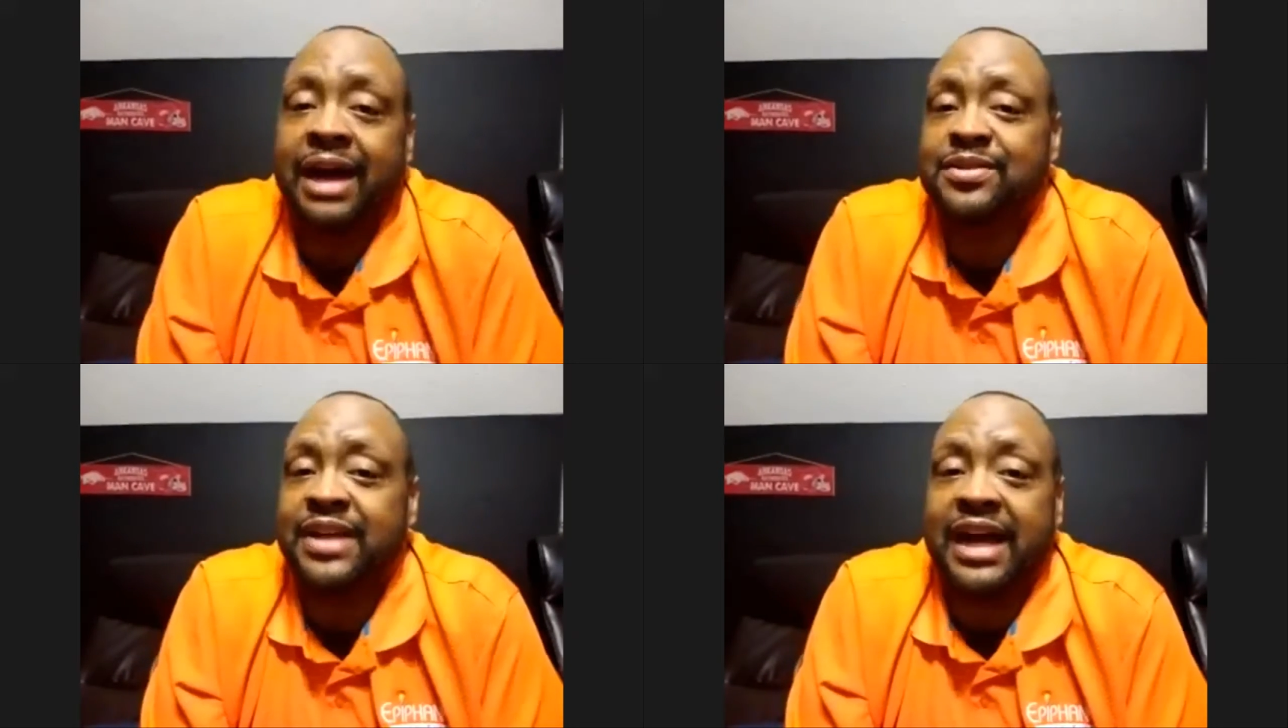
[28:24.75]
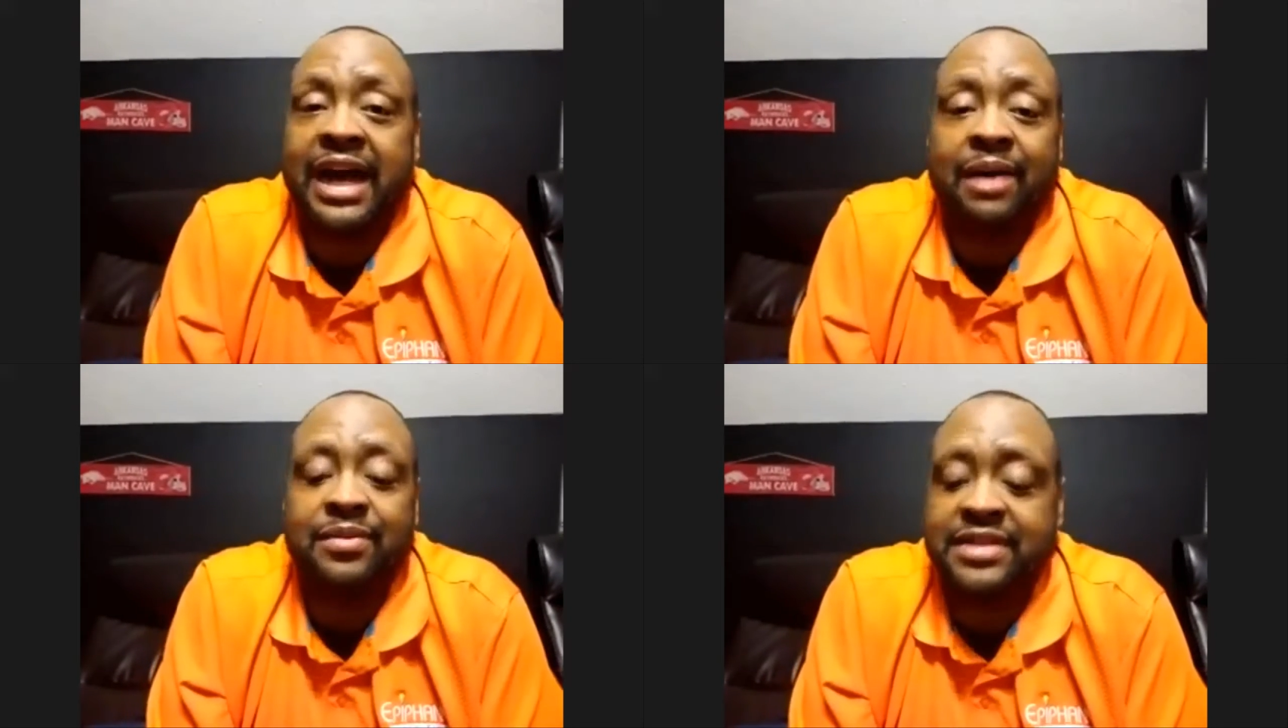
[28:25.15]
I was
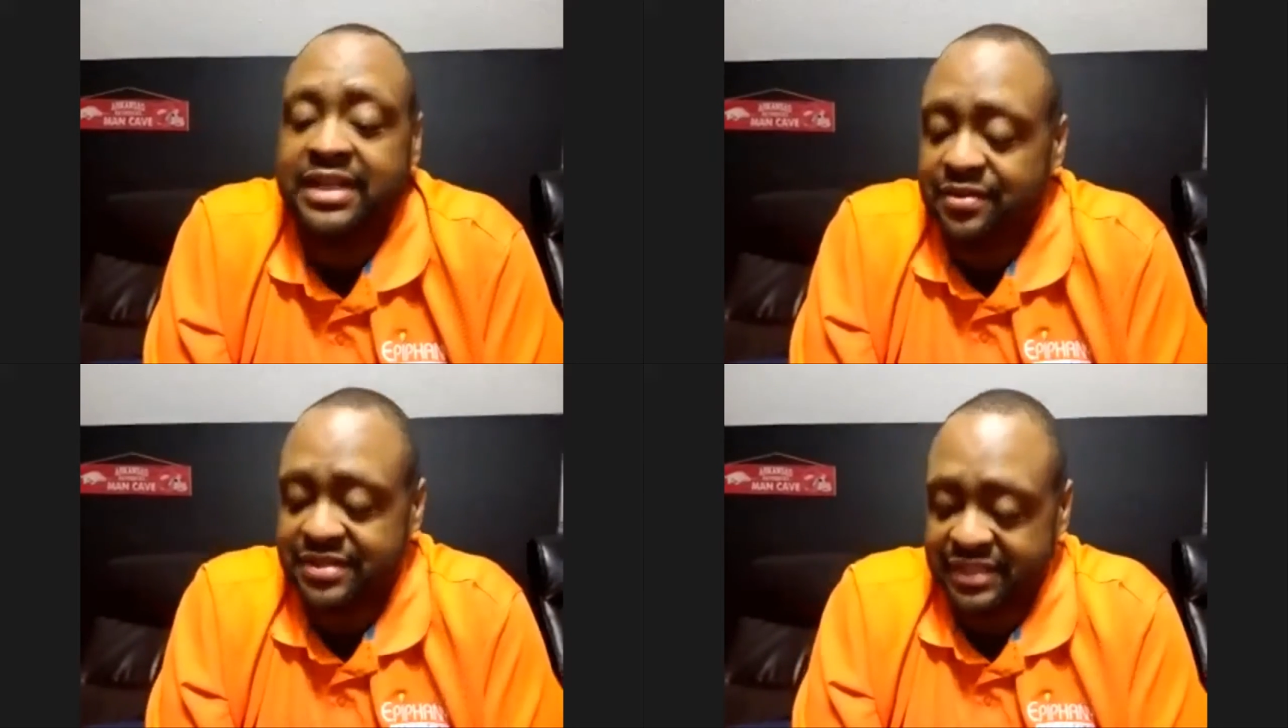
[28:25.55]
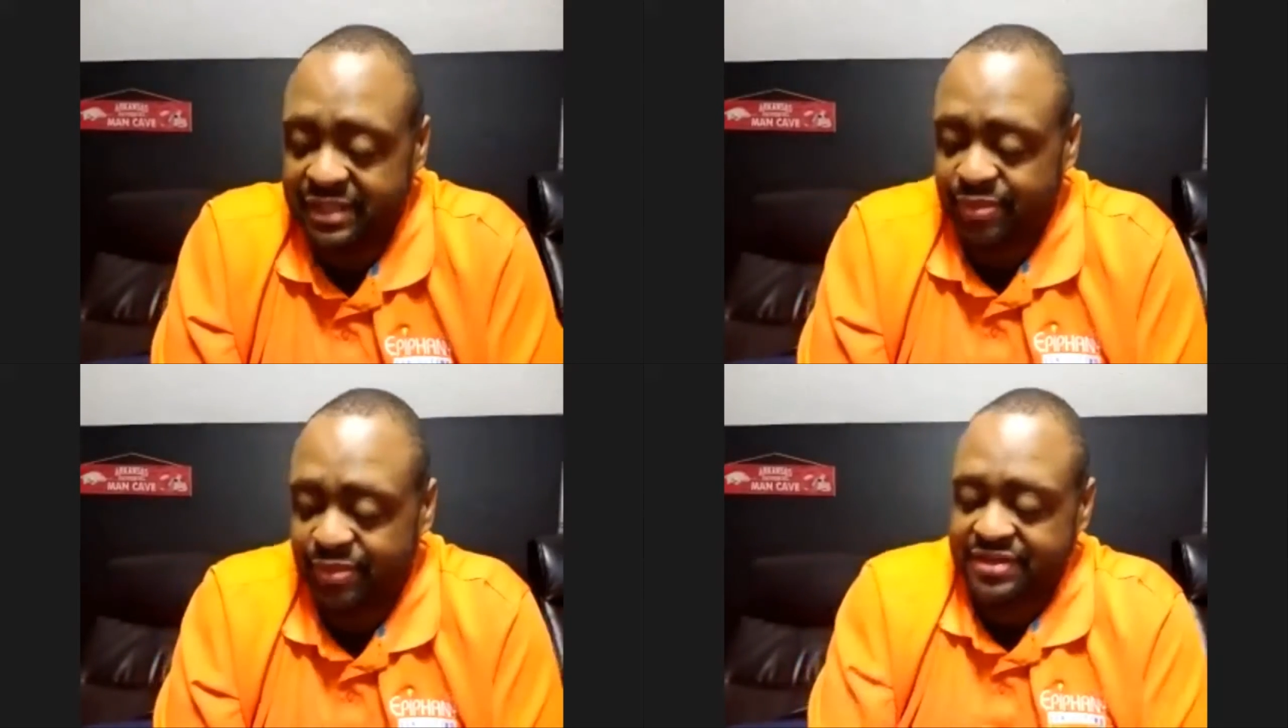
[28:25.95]
a no
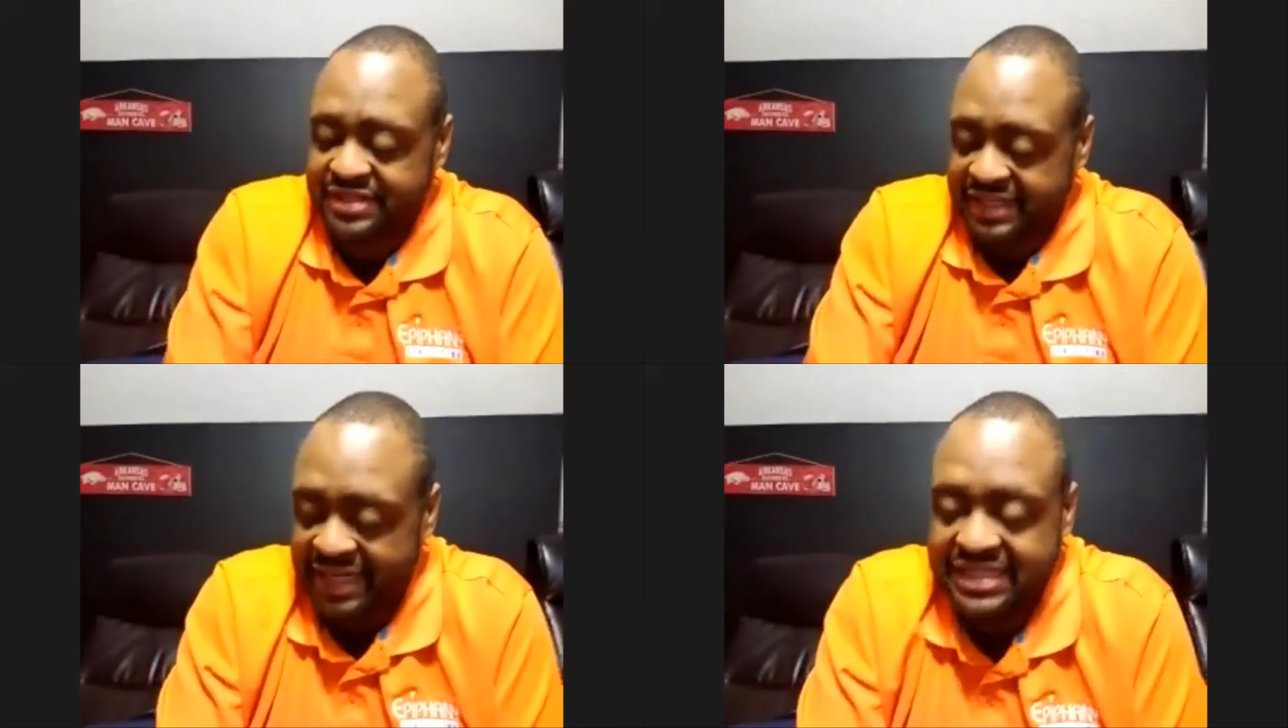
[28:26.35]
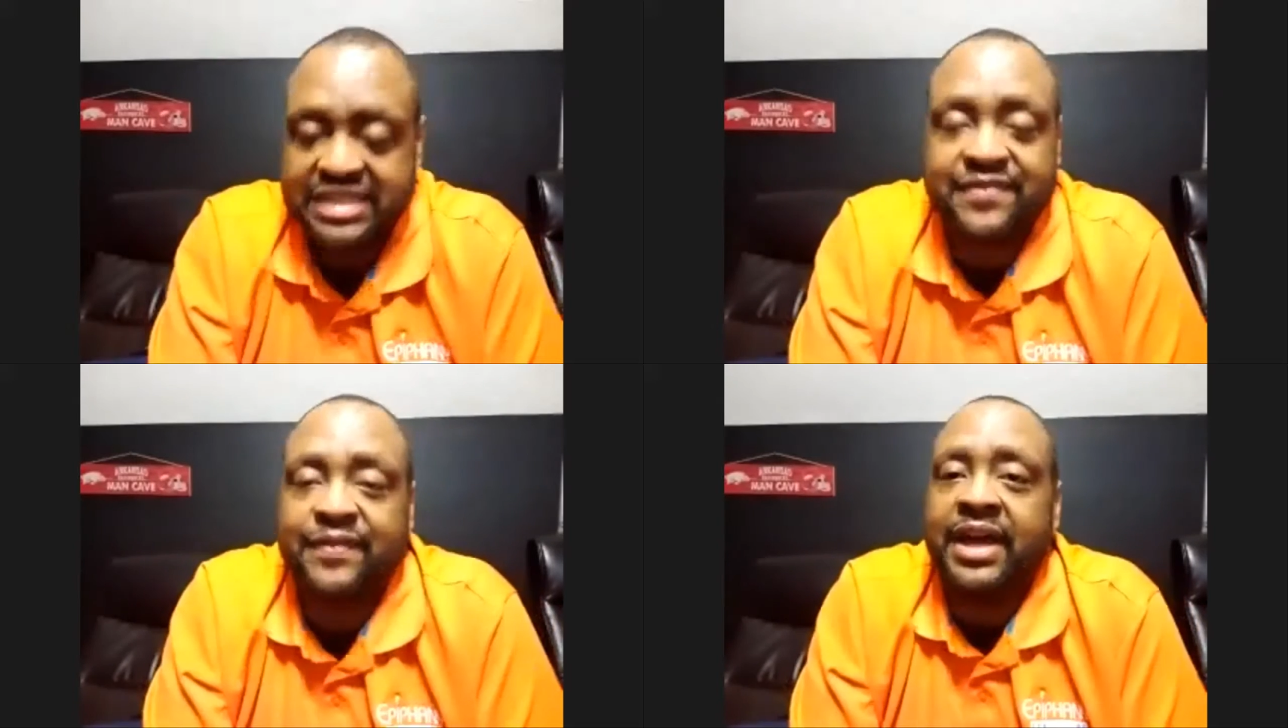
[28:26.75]
sleep person, not
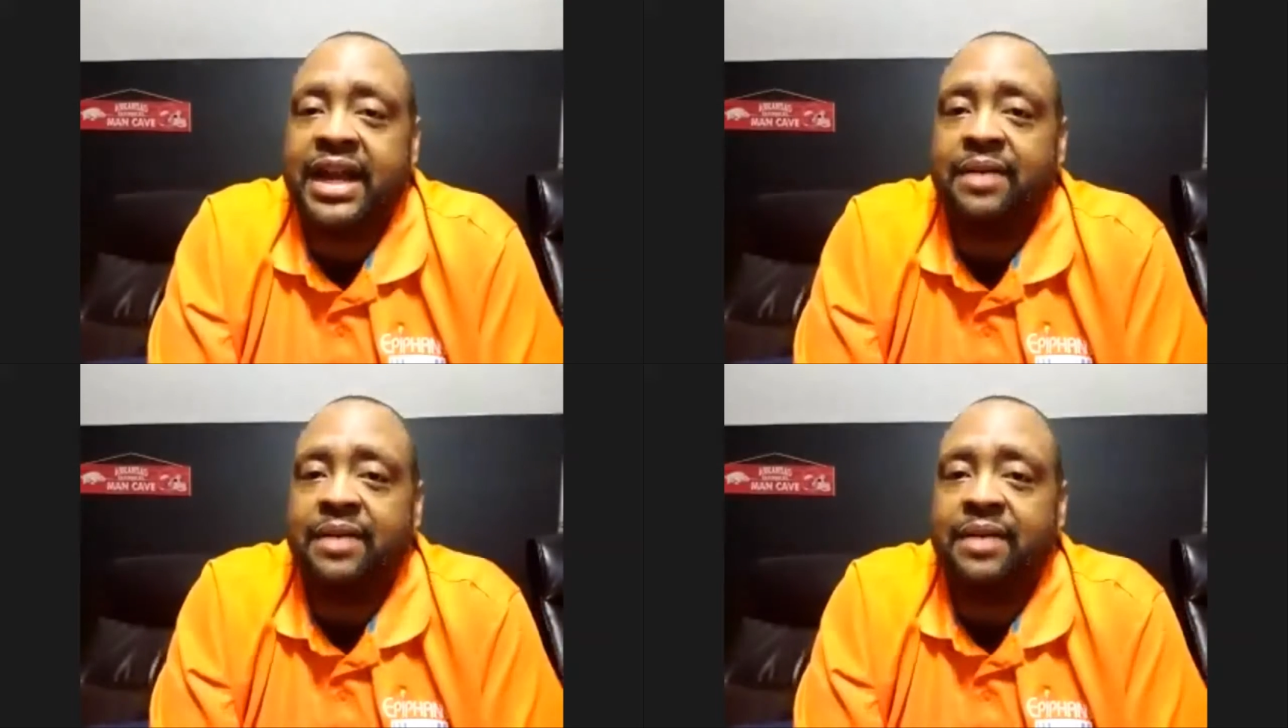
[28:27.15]
just from that.